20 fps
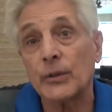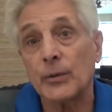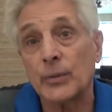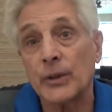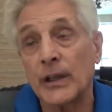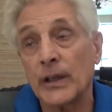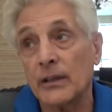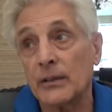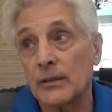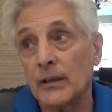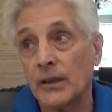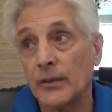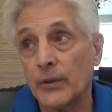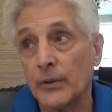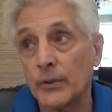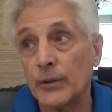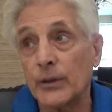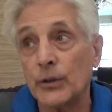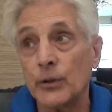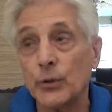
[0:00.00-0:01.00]
We had uh,
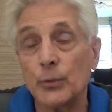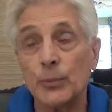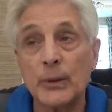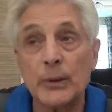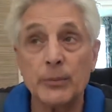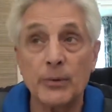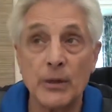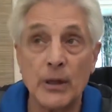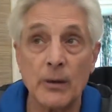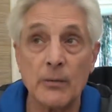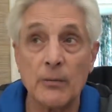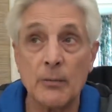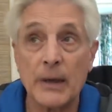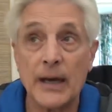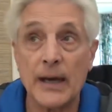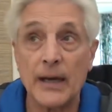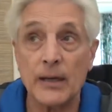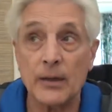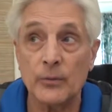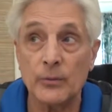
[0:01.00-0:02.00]
32 people coming
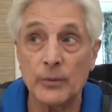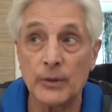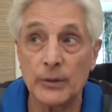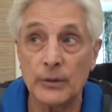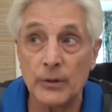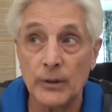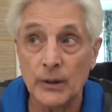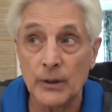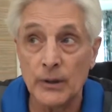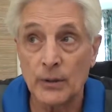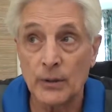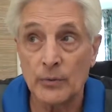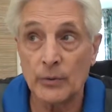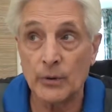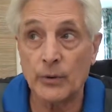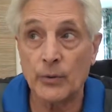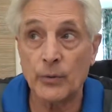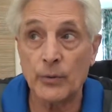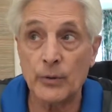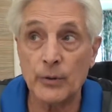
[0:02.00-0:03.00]
back and we
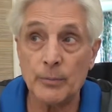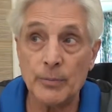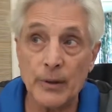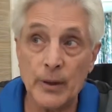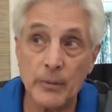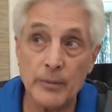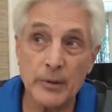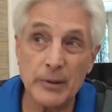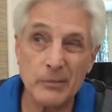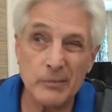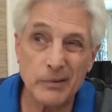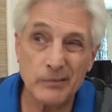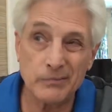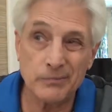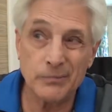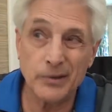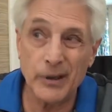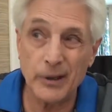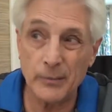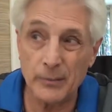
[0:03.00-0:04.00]
recruited probably about,
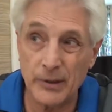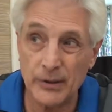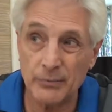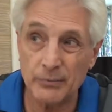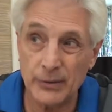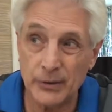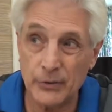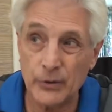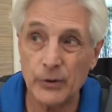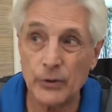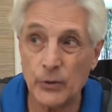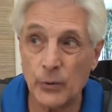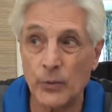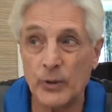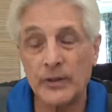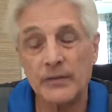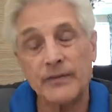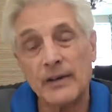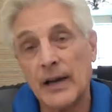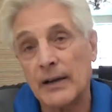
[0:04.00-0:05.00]
probably about between
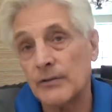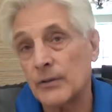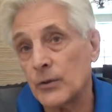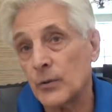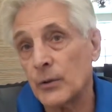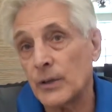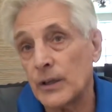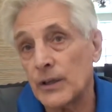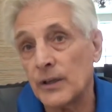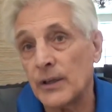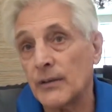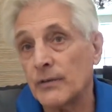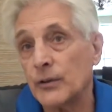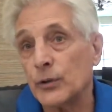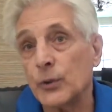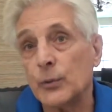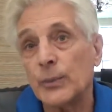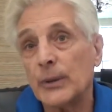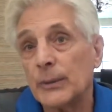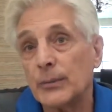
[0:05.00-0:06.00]
25 and 27
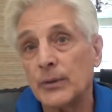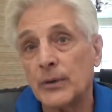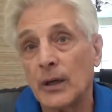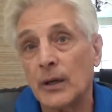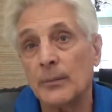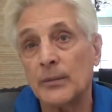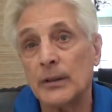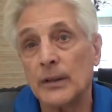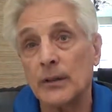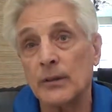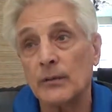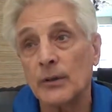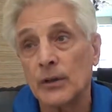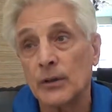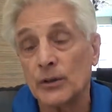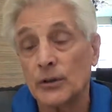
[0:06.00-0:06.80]
new people coming in.